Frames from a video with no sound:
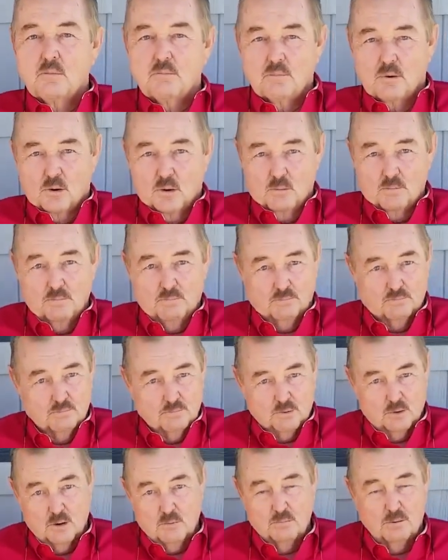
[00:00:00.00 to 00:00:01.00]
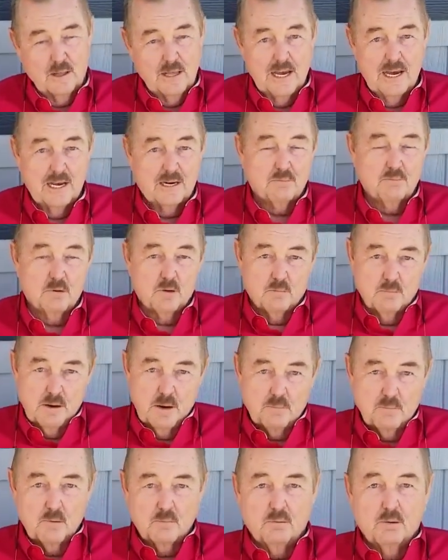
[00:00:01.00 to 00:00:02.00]
per plant, per
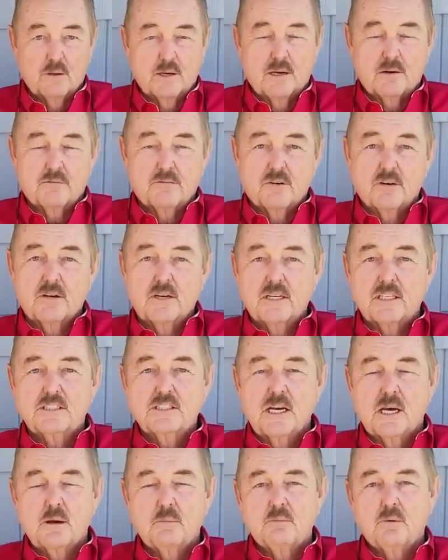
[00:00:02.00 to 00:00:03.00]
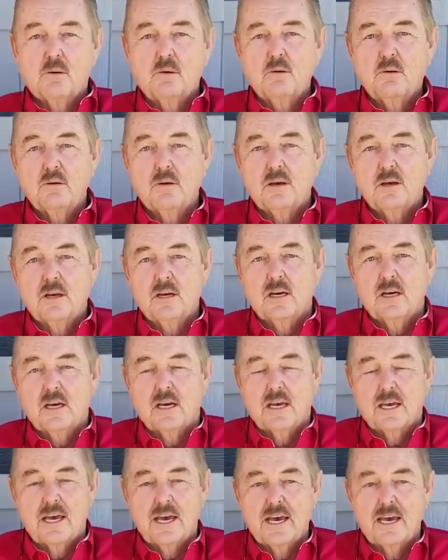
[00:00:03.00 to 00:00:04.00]
pepper plant for an example,
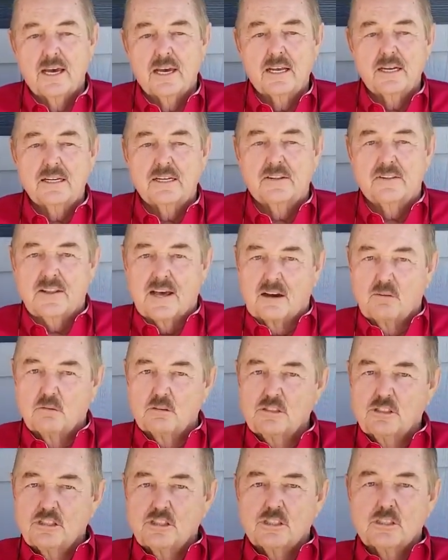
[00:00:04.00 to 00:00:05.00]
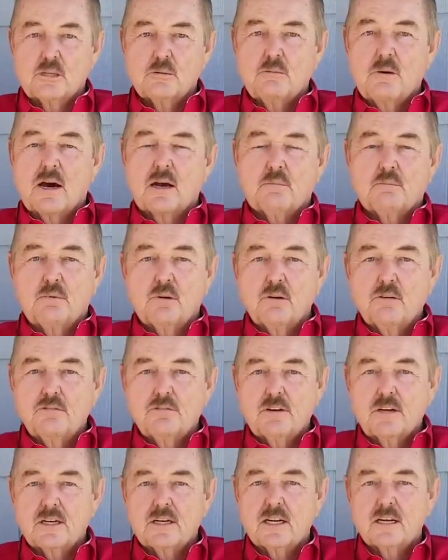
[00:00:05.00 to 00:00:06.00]
and that was just about
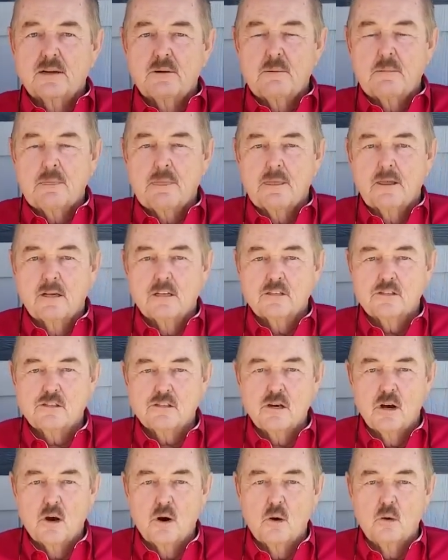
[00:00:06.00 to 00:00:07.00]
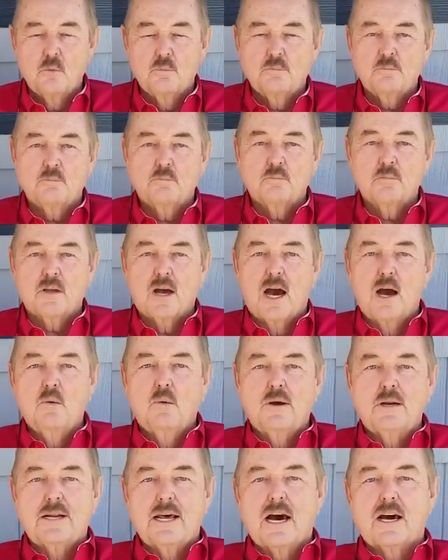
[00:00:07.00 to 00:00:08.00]
perfect. So I
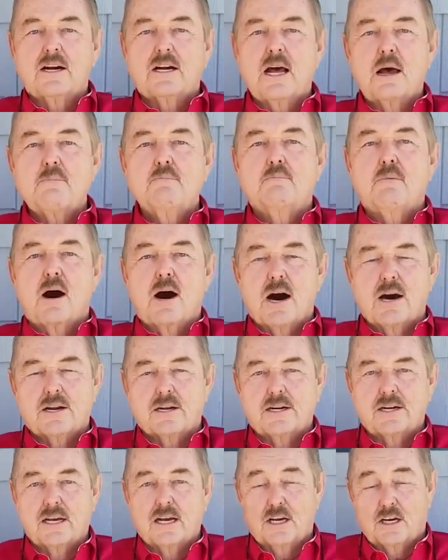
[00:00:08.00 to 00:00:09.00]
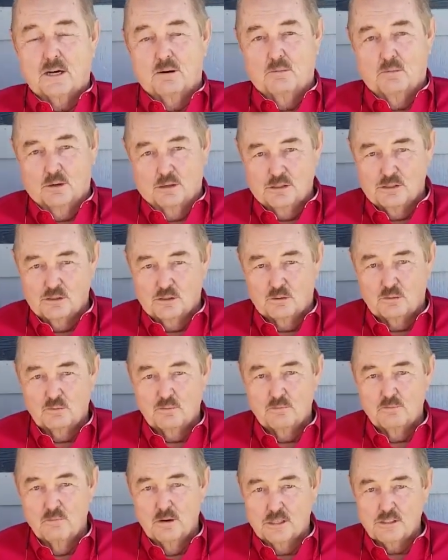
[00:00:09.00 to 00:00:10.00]
went down and I bought a commercial
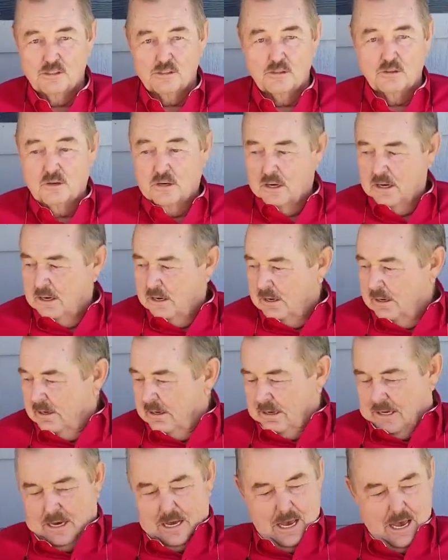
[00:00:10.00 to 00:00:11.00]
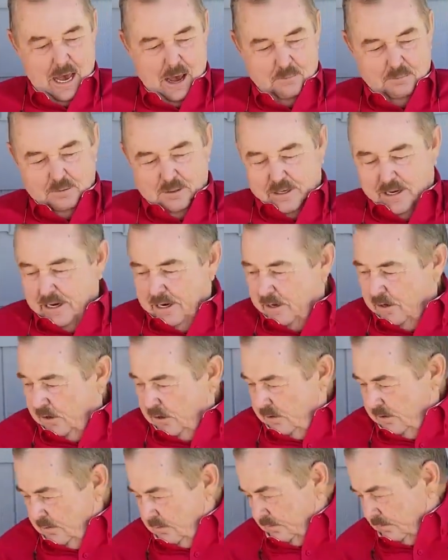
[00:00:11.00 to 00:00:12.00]
mustard
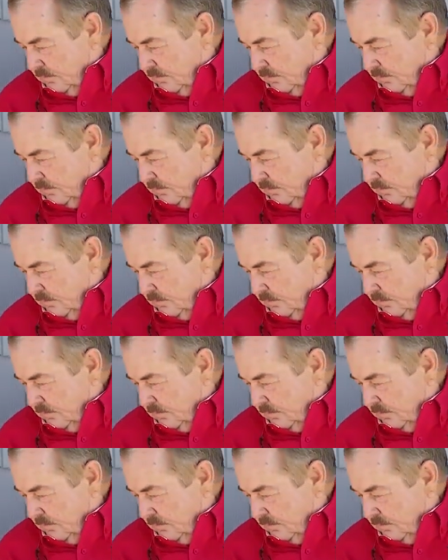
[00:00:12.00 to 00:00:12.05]
applicator,